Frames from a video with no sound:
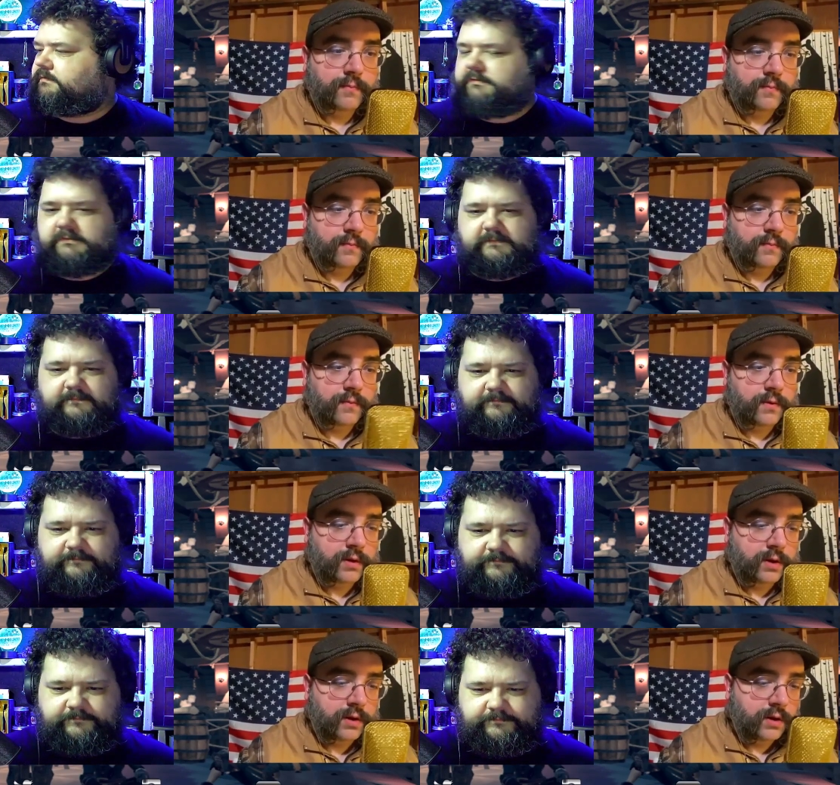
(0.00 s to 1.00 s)

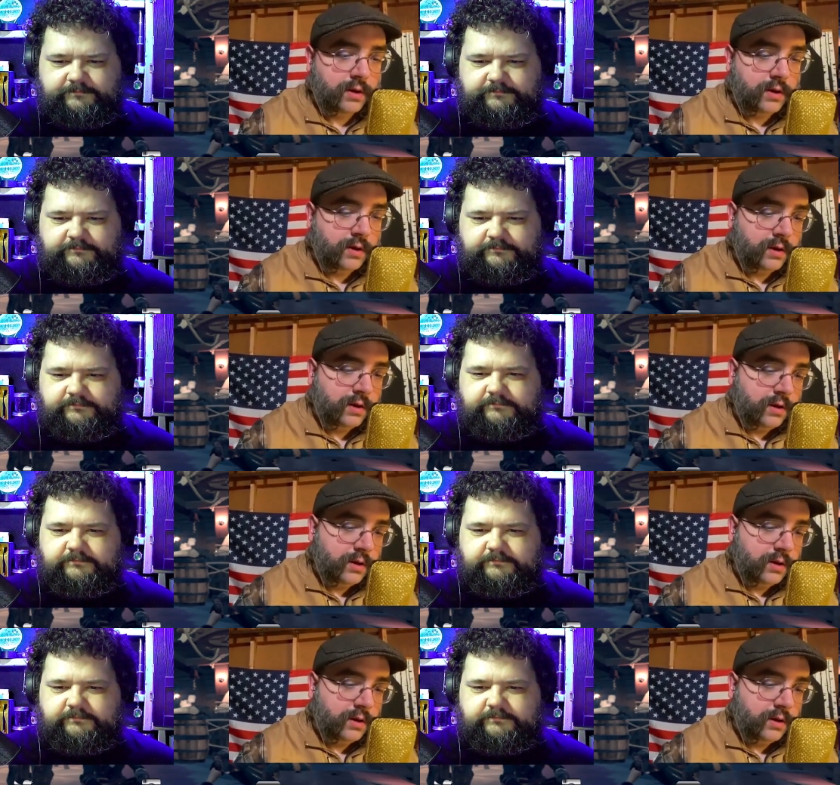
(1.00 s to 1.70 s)
Nobody speaks.